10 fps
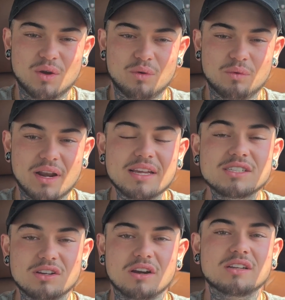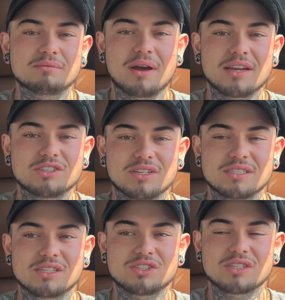When I started my
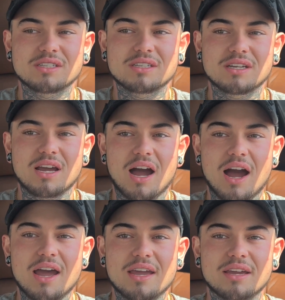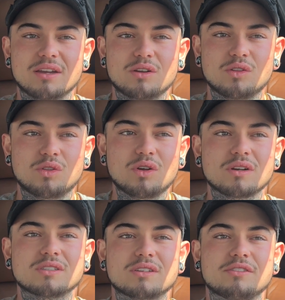transition, I
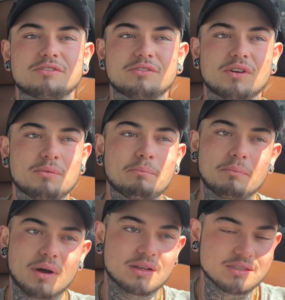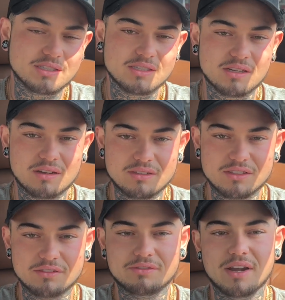looked for months
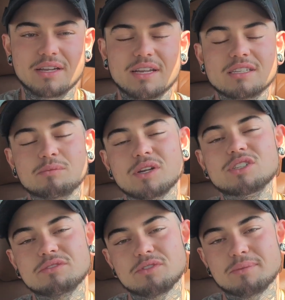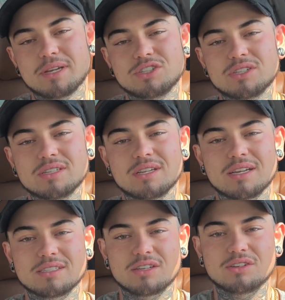to find as much information
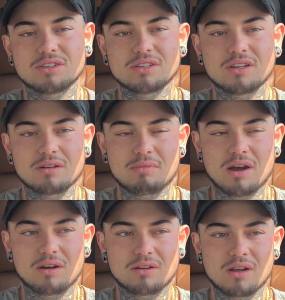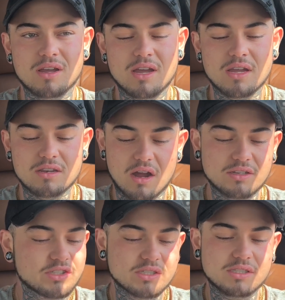as I could about not
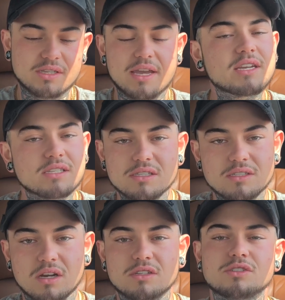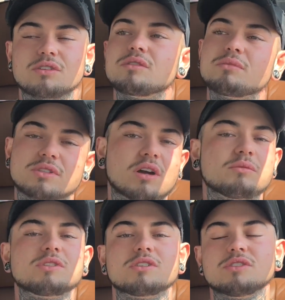just taking testosterone, but
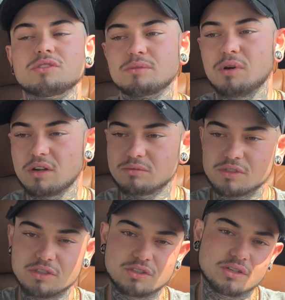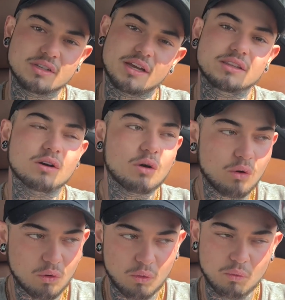top surgery, bottom surgery, like the
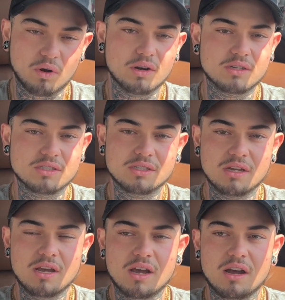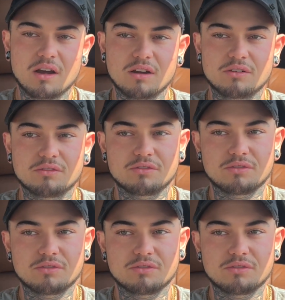whole works of